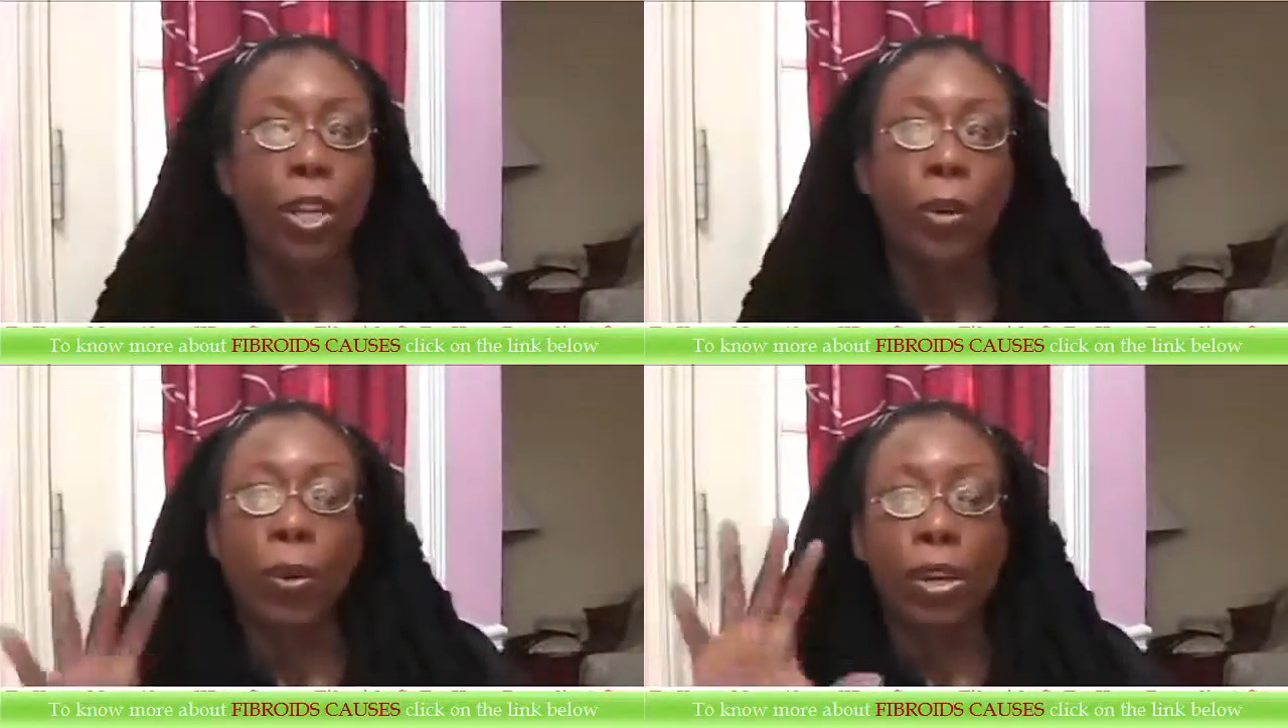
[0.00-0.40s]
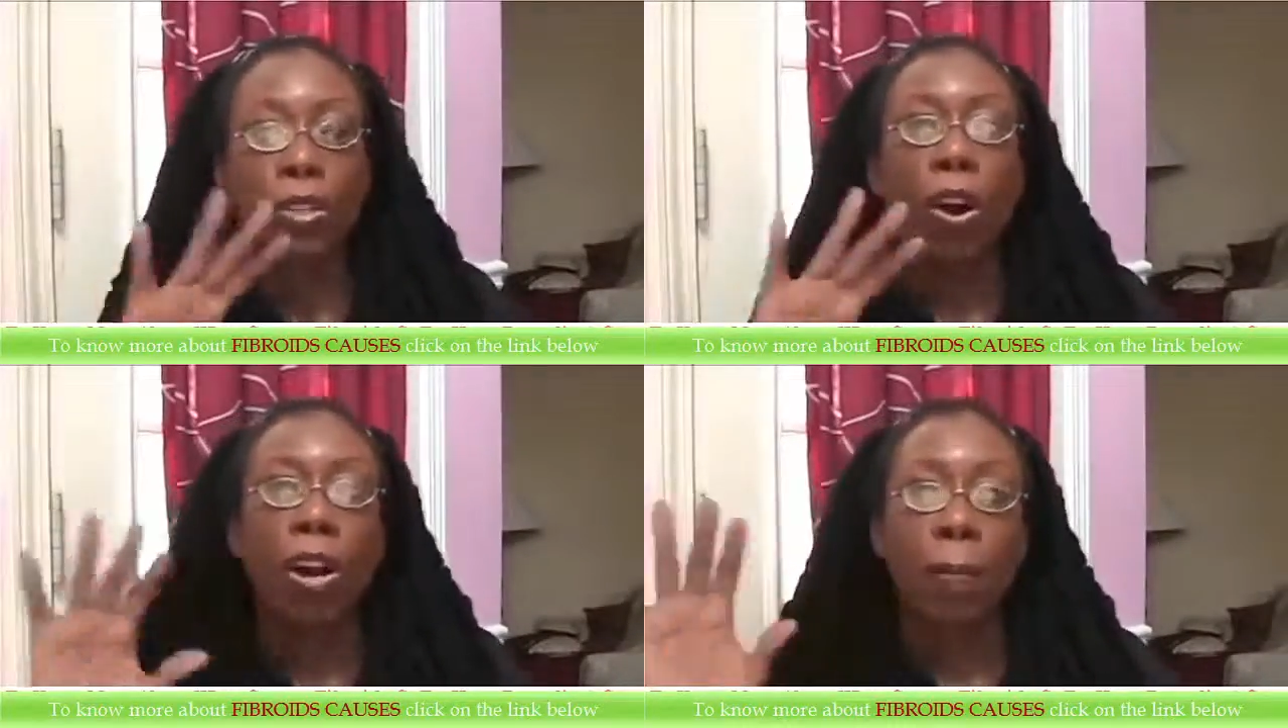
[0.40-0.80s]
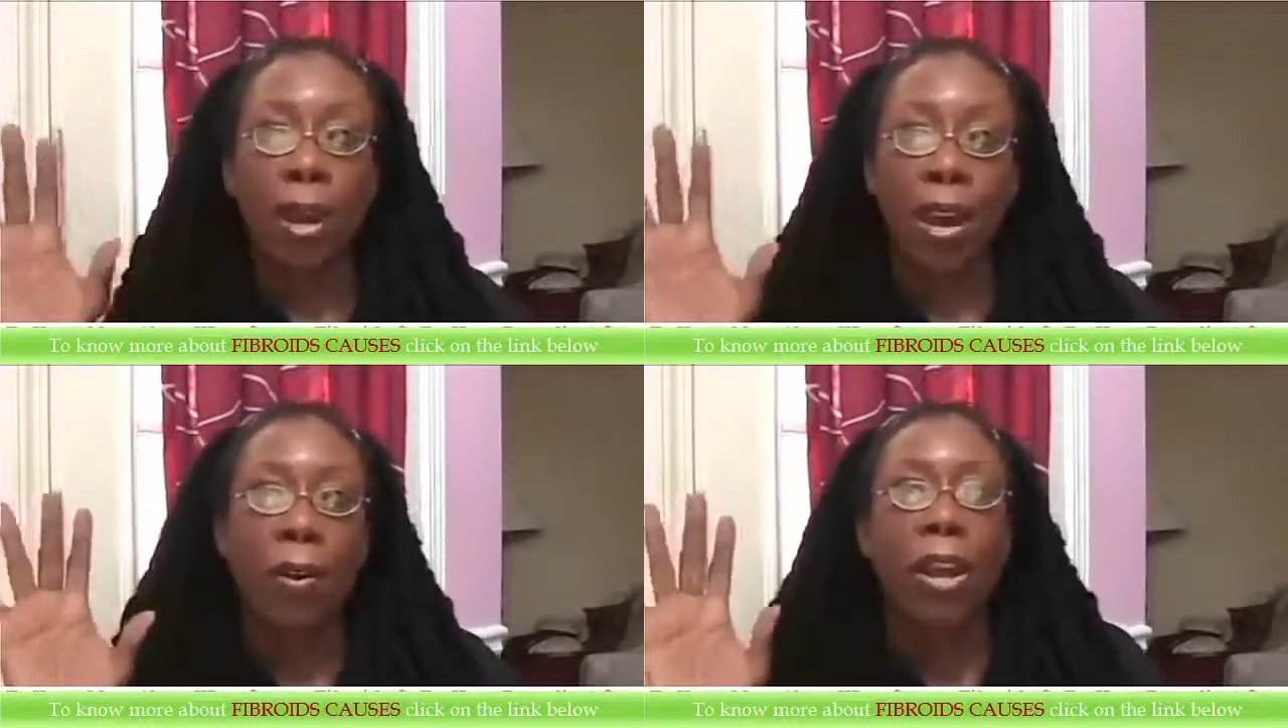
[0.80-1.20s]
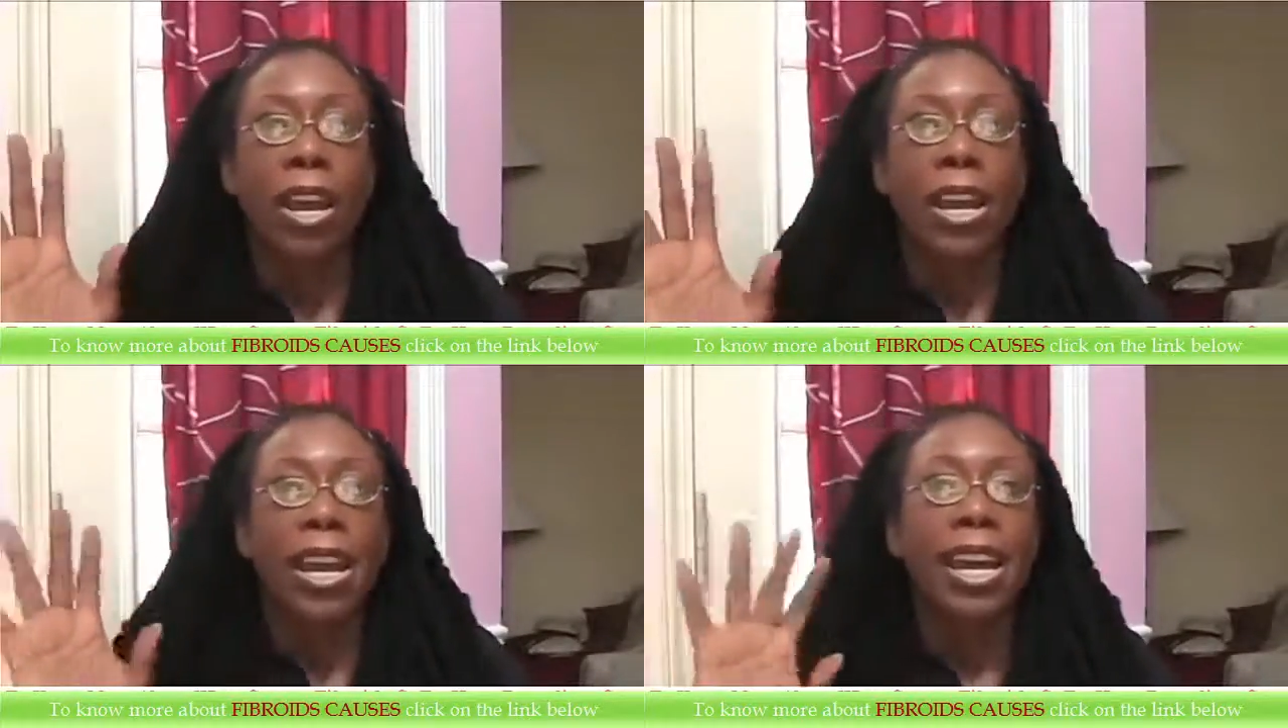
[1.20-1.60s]
When you want to talk
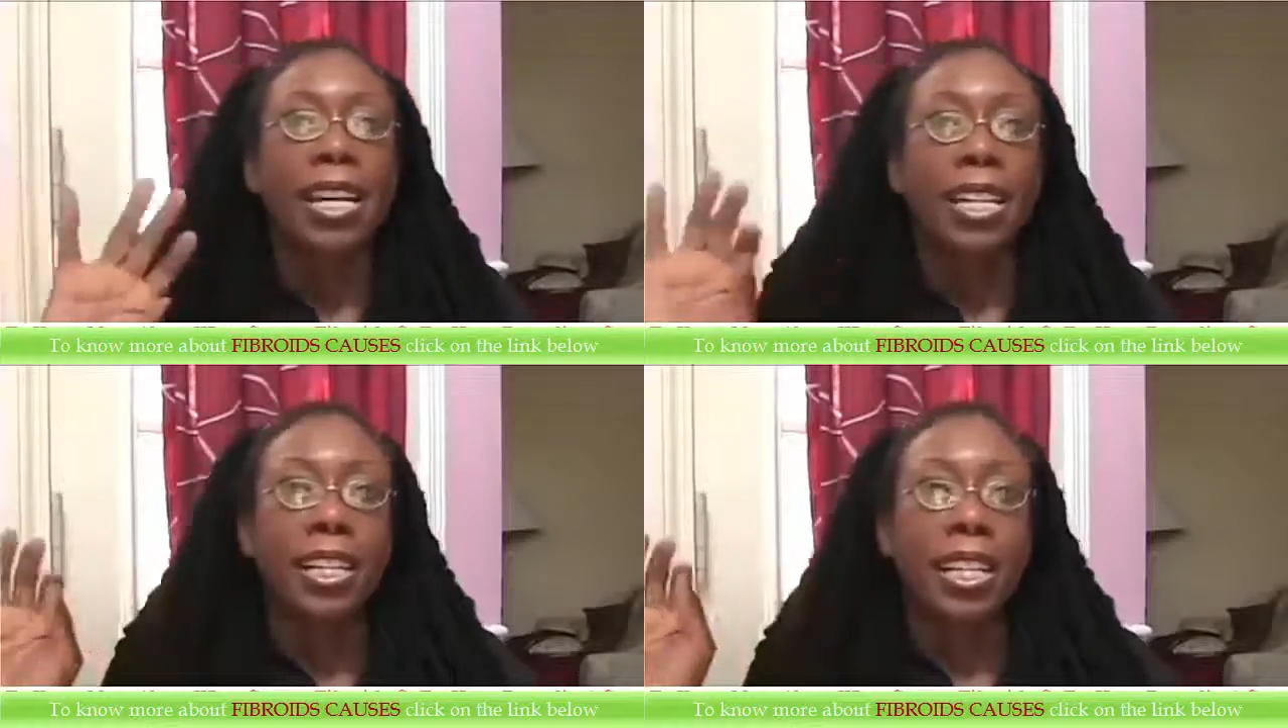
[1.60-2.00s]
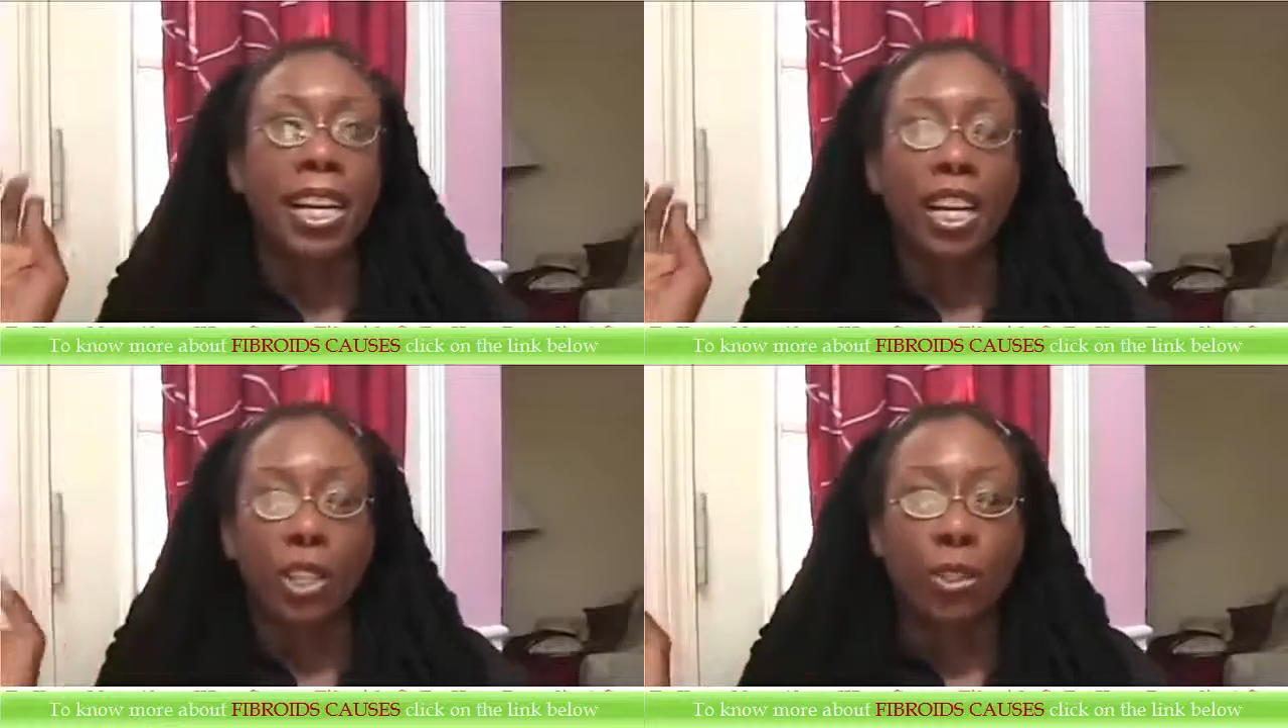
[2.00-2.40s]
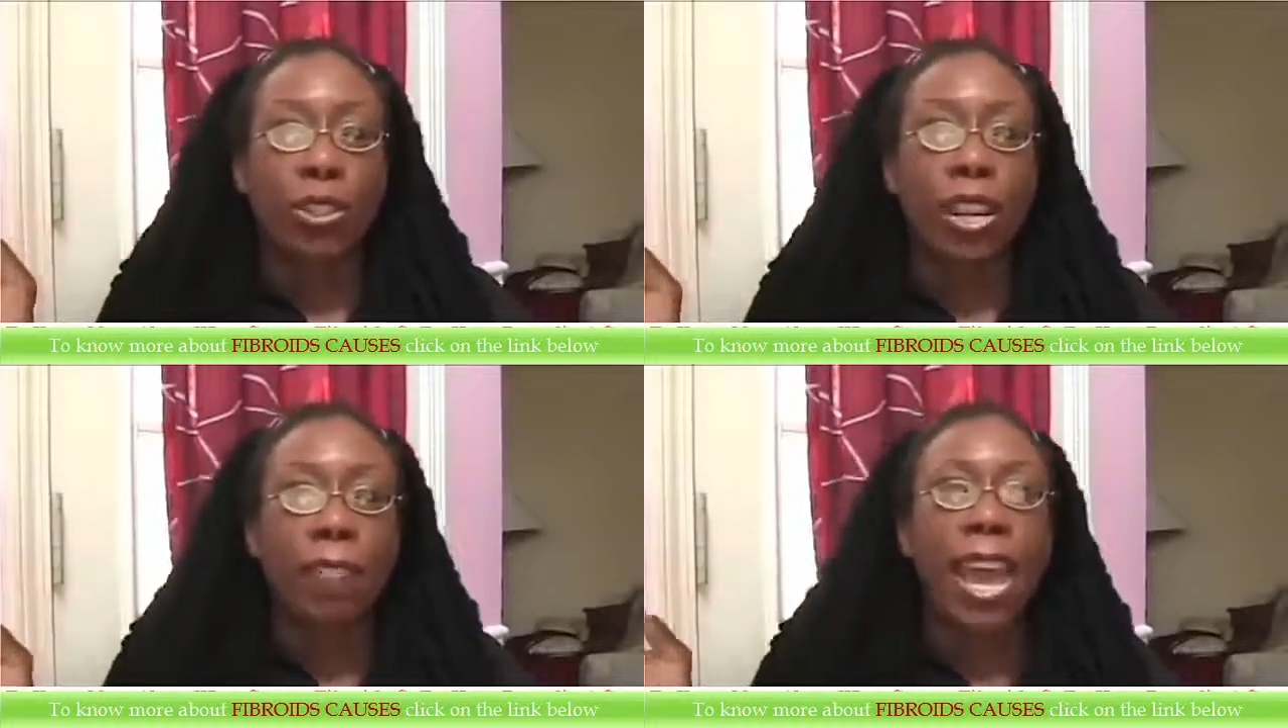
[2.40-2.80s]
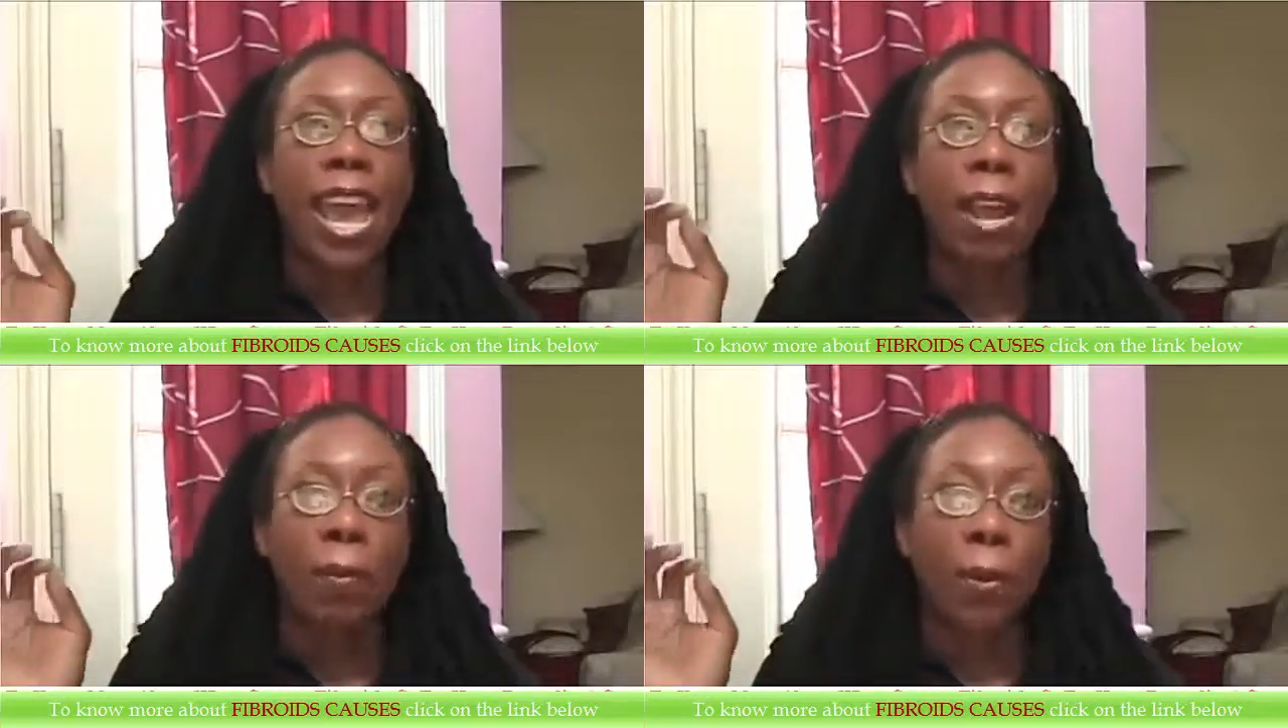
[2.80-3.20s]
about any issues they've
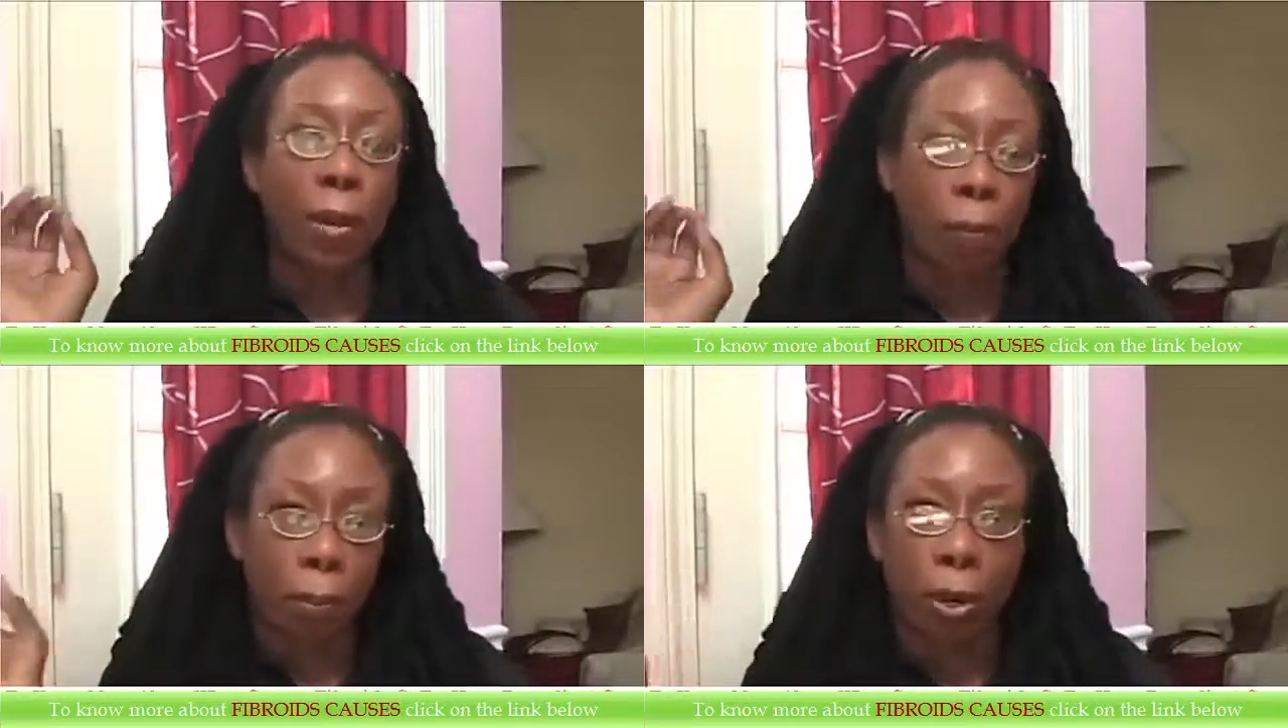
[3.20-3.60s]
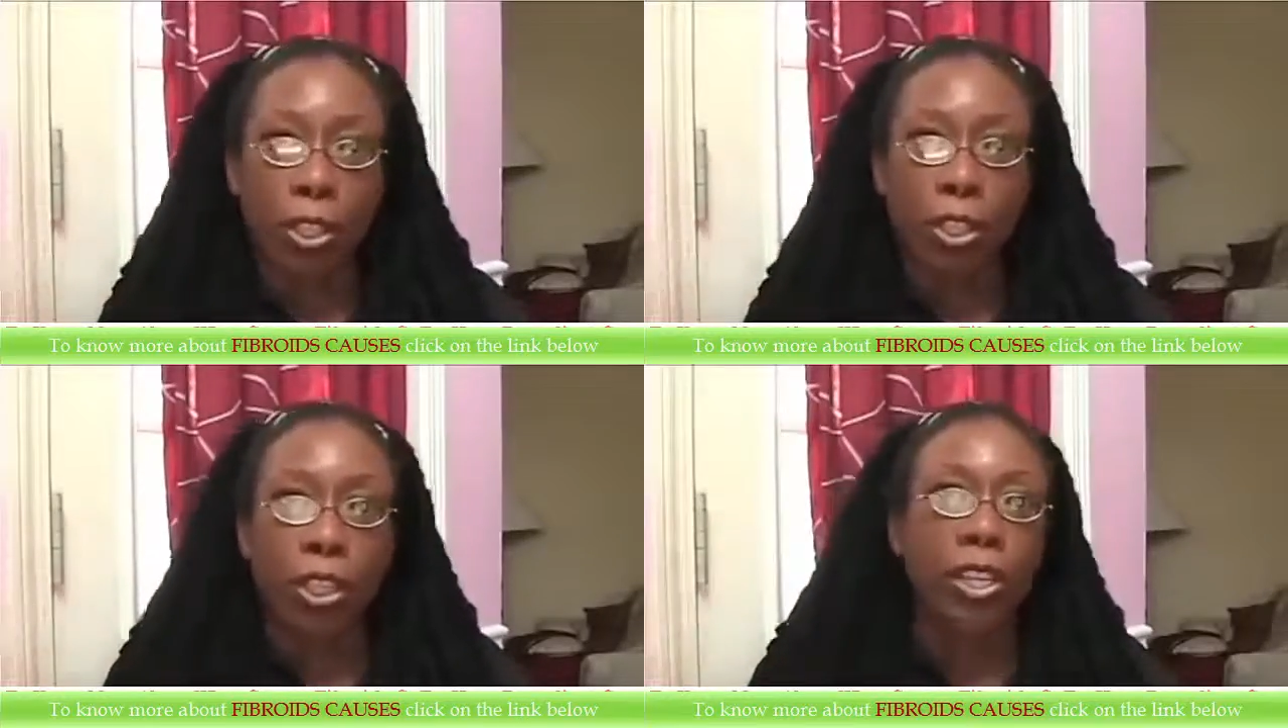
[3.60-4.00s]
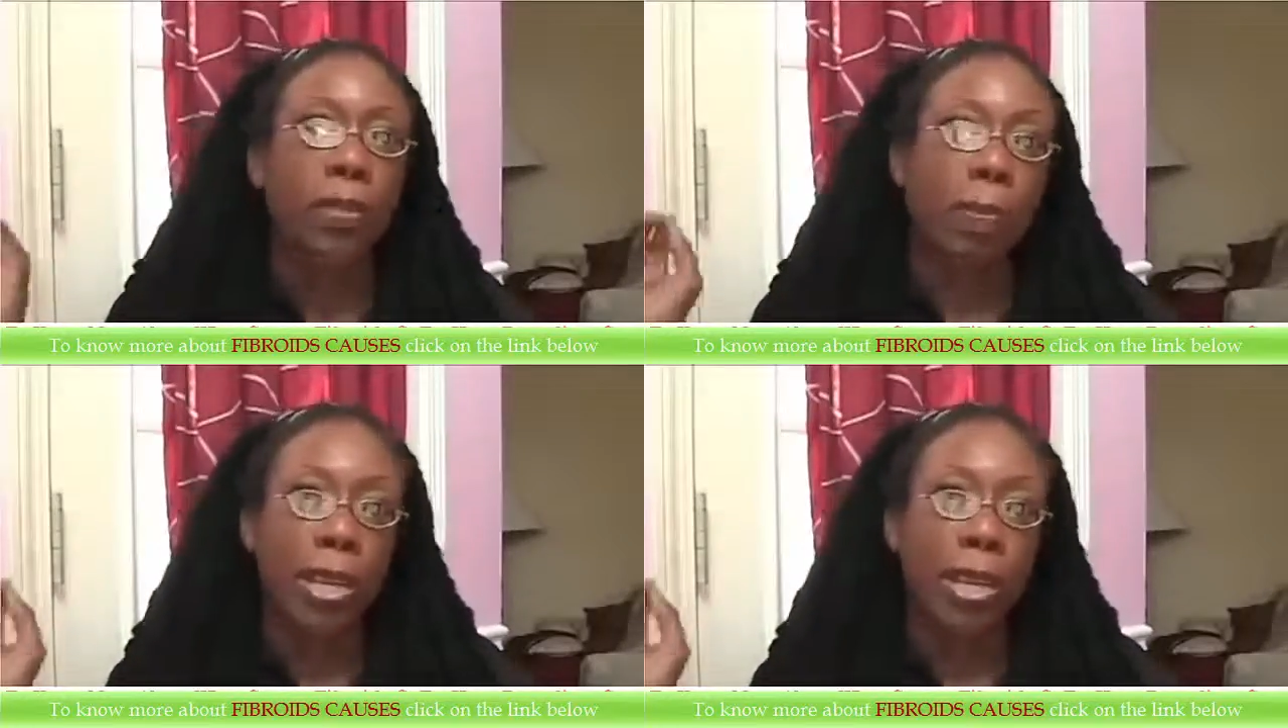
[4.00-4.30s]
had with abortions,